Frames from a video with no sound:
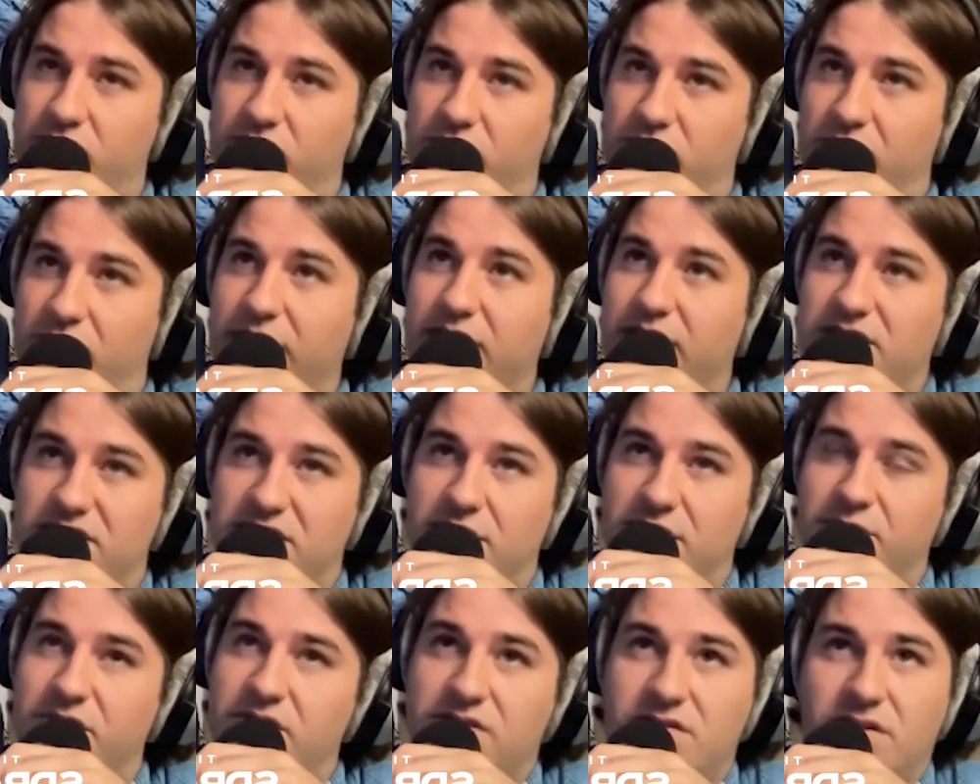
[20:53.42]
I guess
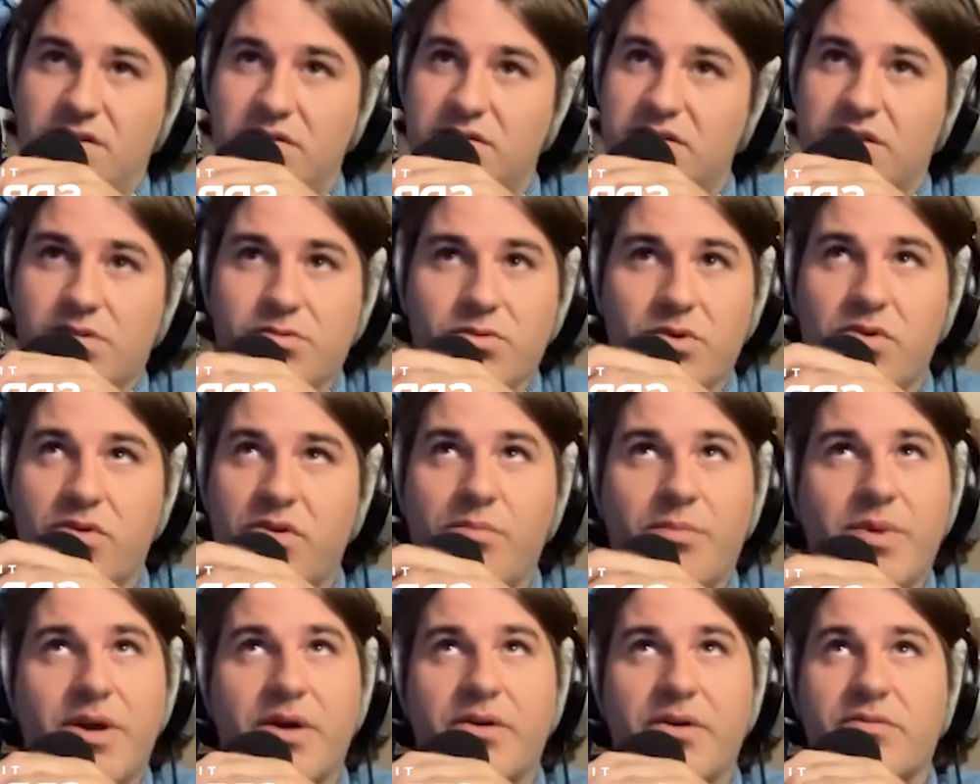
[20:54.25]
some of the songs I wrote
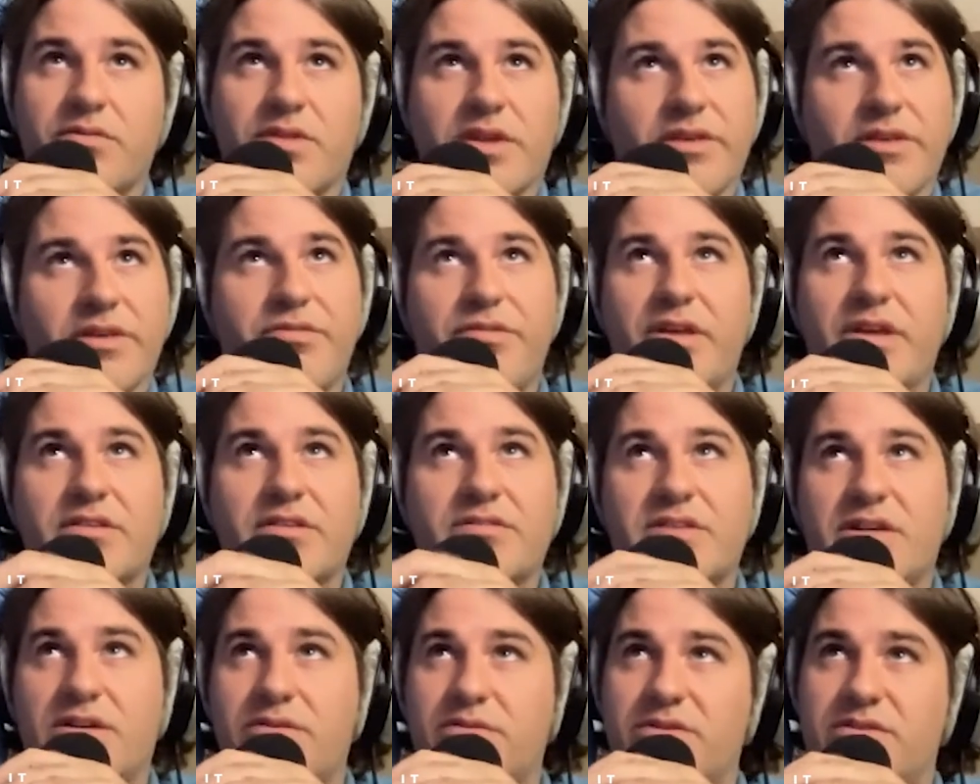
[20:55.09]
about like things
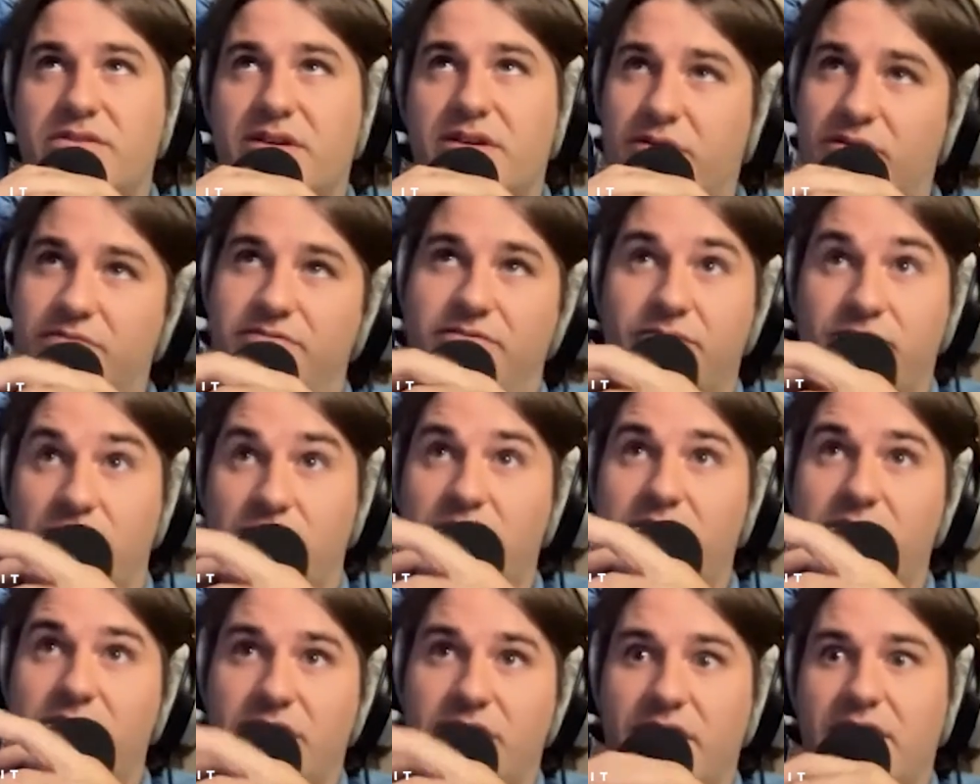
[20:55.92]
that I was I
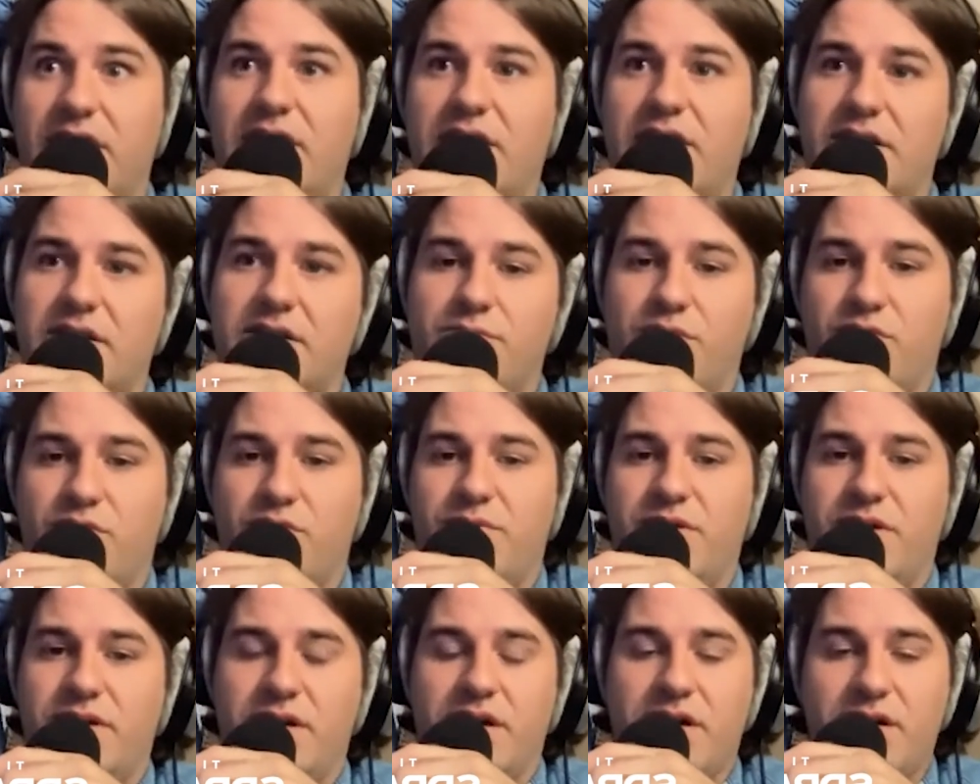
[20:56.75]
wrote it like in the
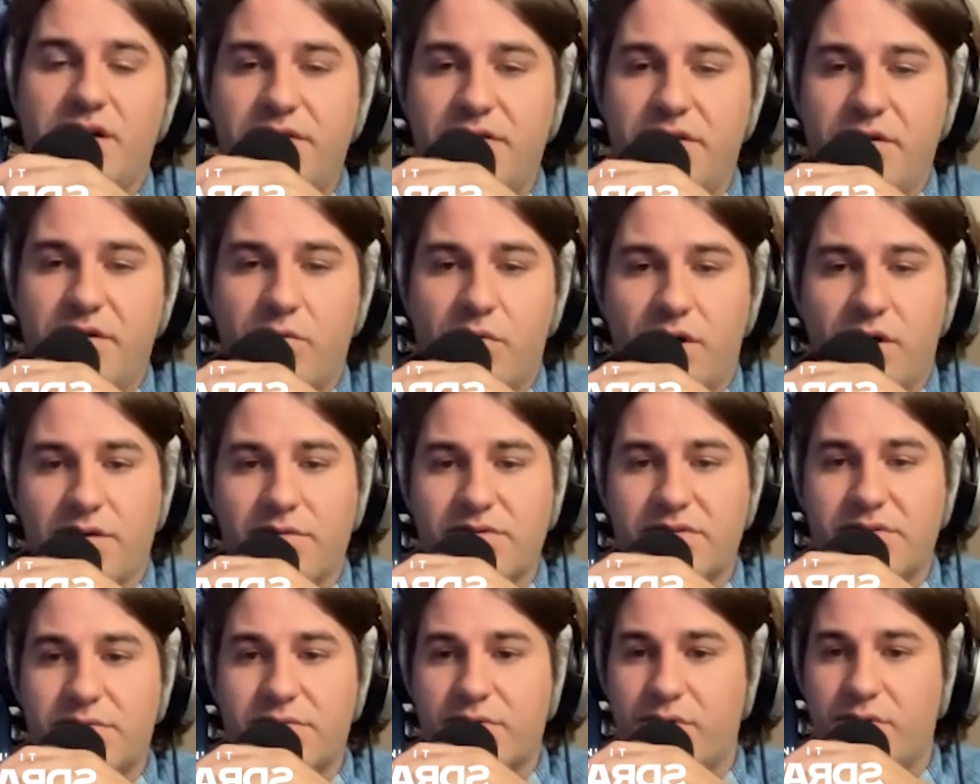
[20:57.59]
moment kind of thing while I
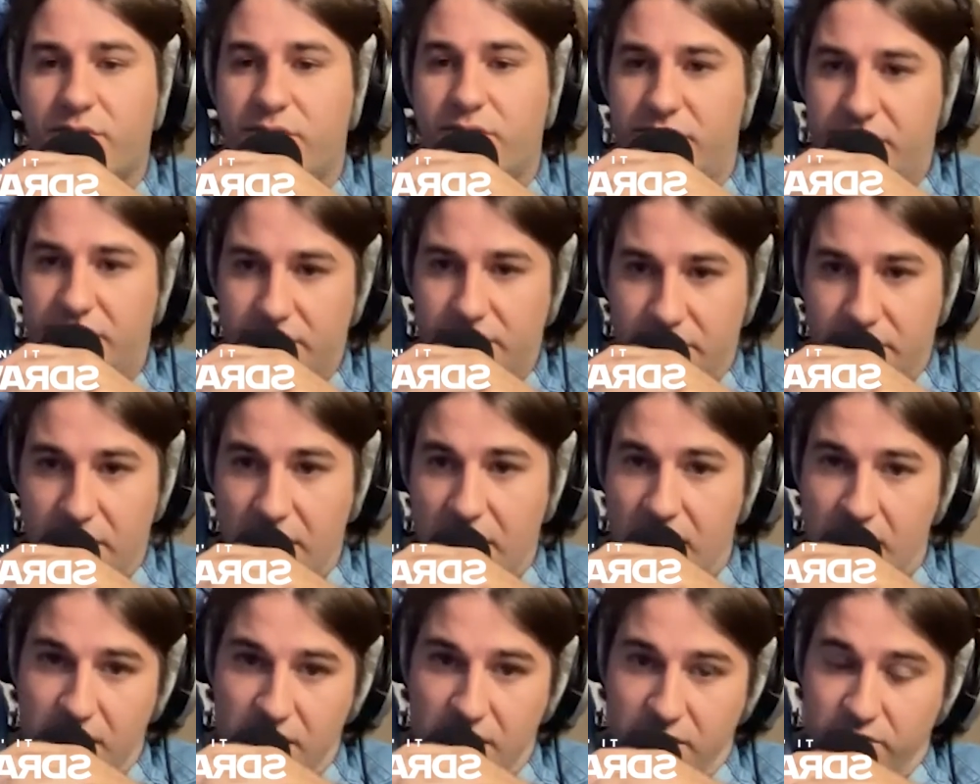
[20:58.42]
was recording,
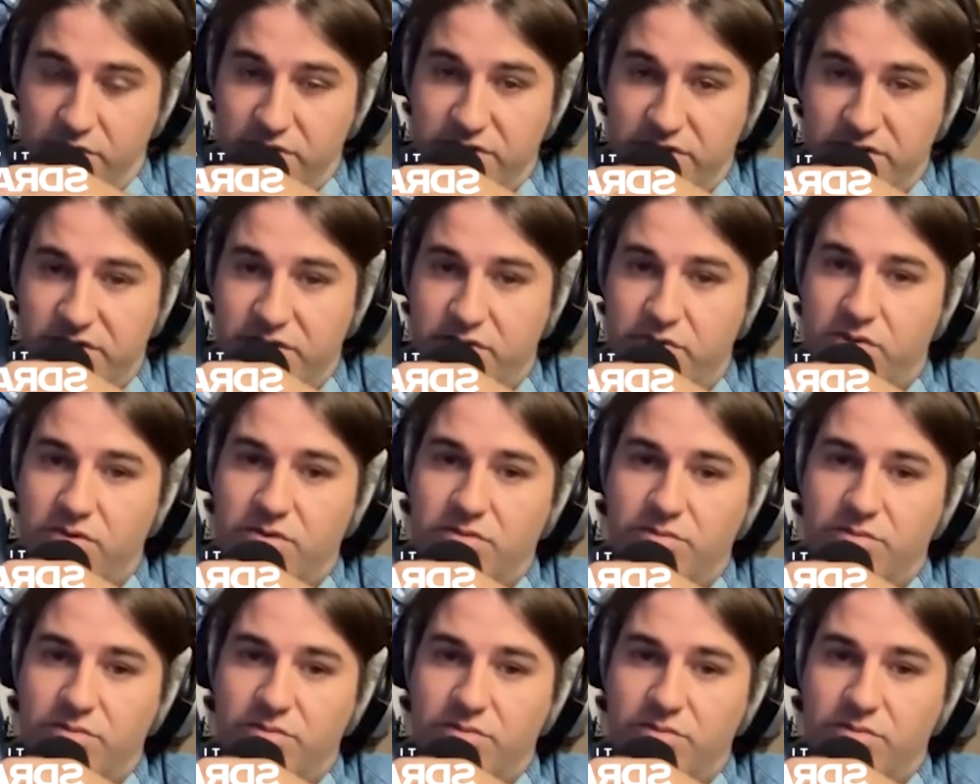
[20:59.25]
which is oh, cool. Oh